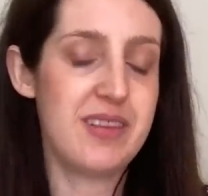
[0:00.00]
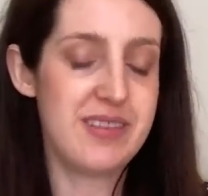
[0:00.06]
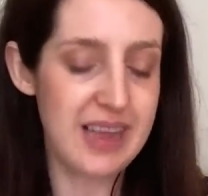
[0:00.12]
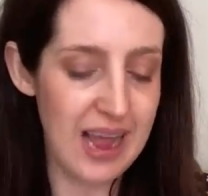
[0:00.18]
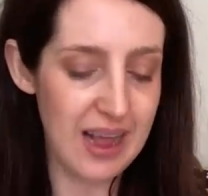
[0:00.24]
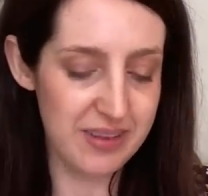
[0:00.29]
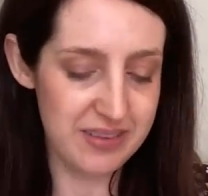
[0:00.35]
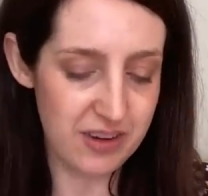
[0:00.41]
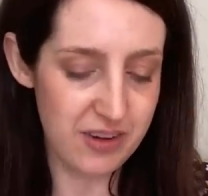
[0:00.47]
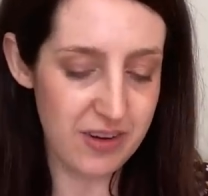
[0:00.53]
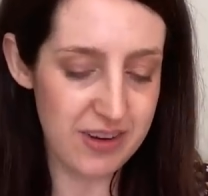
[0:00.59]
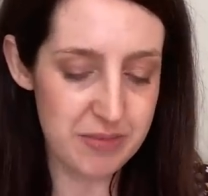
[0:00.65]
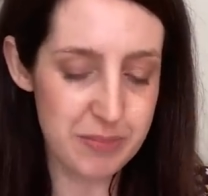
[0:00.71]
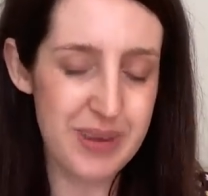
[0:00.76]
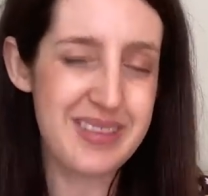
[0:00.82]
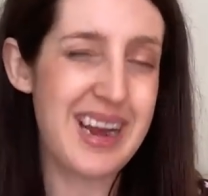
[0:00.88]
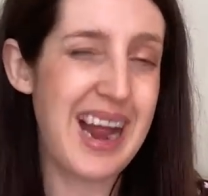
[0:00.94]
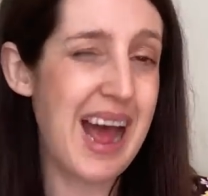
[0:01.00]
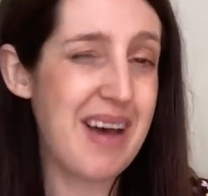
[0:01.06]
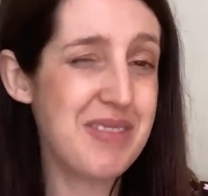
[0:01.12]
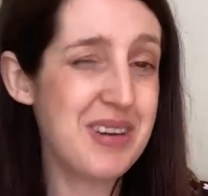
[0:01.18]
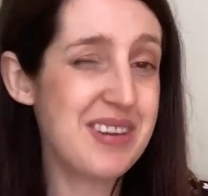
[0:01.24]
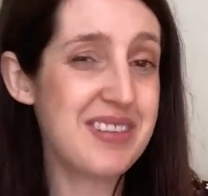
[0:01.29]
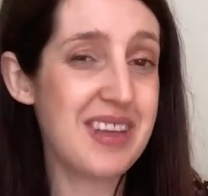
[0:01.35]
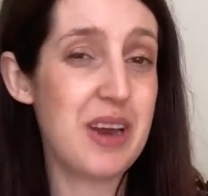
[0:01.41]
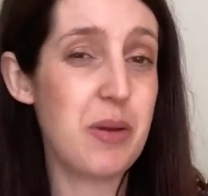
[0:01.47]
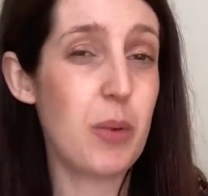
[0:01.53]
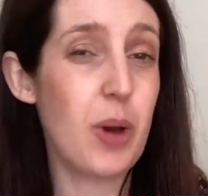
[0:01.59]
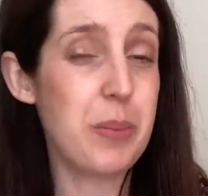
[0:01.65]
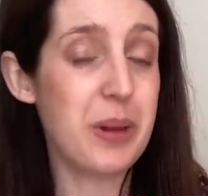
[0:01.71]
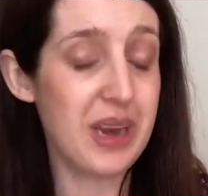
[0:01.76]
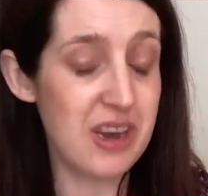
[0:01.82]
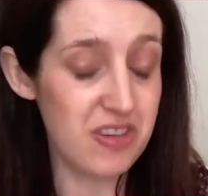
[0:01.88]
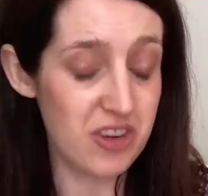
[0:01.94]
sales at Christmas and I haven't decided what
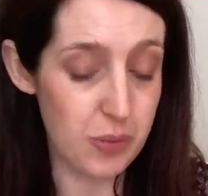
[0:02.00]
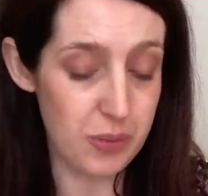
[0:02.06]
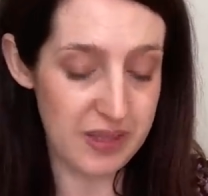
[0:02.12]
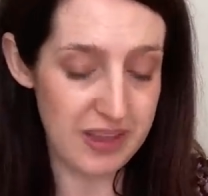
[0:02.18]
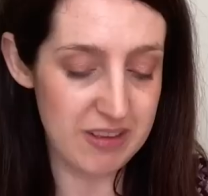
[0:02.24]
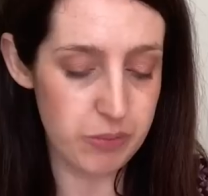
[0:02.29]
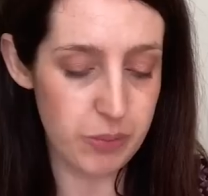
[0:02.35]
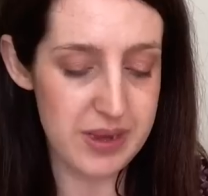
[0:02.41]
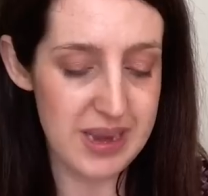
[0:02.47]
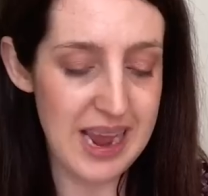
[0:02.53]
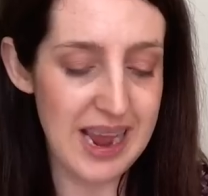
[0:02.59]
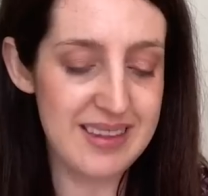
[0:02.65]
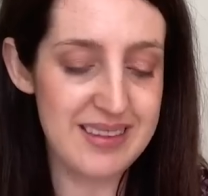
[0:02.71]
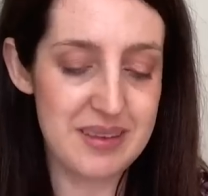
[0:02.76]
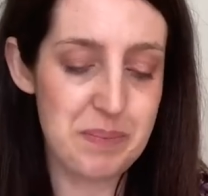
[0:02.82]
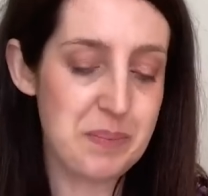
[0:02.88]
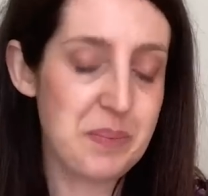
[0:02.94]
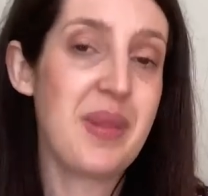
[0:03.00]
I'm going to do with this one yet.